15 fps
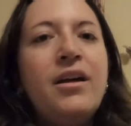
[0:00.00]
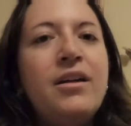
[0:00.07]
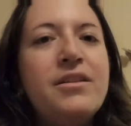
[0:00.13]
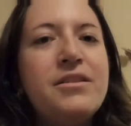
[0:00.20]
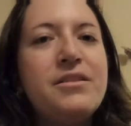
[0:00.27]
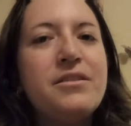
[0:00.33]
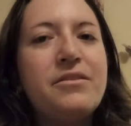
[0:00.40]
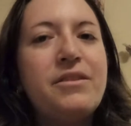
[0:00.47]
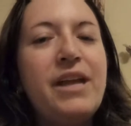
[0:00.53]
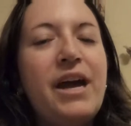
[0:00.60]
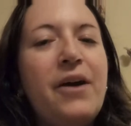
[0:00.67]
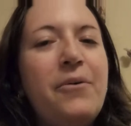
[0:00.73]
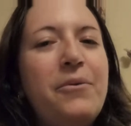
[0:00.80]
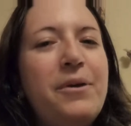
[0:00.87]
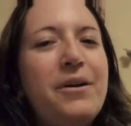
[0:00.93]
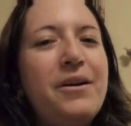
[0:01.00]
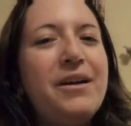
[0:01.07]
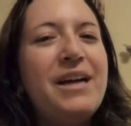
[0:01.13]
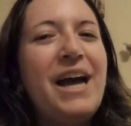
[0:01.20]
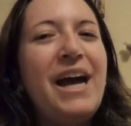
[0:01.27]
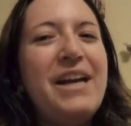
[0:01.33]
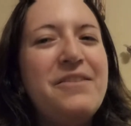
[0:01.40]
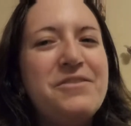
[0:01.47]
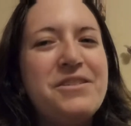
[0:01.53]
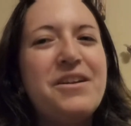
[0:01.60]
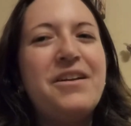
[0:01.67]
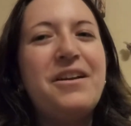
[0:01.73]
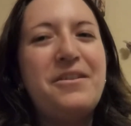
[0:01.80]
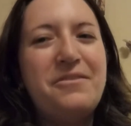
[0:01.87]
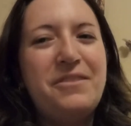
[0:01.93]
So now we're kind of
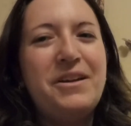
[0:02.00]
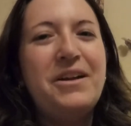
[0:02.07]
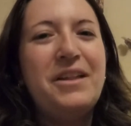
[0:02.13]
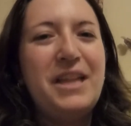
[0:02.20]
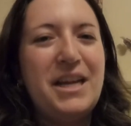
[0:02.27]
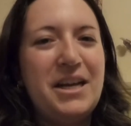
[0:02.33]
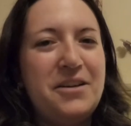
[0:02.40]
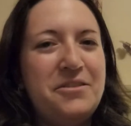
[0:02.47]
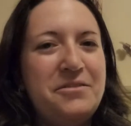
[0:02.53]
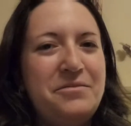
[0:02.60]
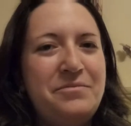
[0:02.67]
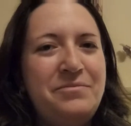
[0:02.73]
starting to figure that out.